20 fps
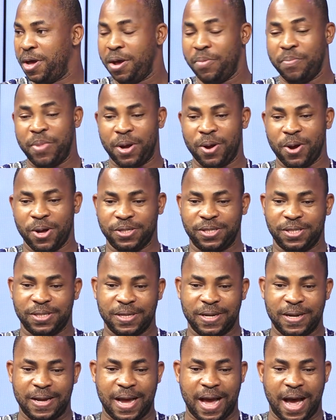Because,
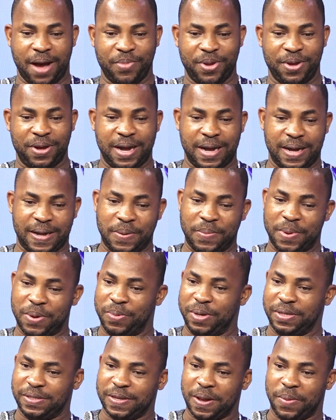I mean, you can come up
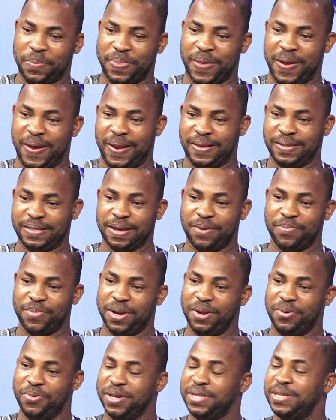with something, and somebody
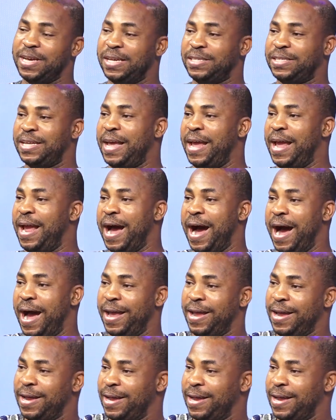with just AI,